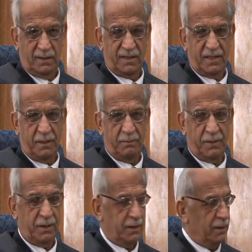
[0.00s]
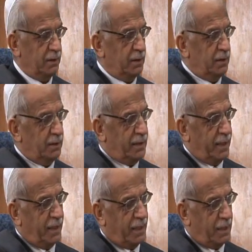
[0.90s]
script,
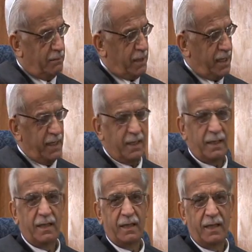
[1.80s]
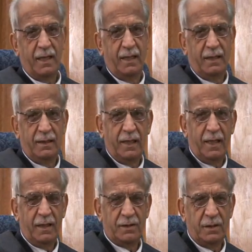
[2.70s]
the Aramaic and
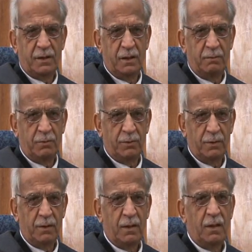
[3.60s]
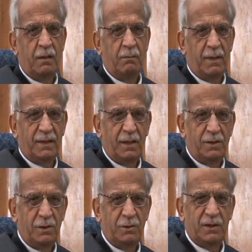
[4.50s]
the ancient Hebrew. But
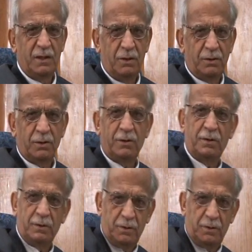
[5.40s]
the Jews, in order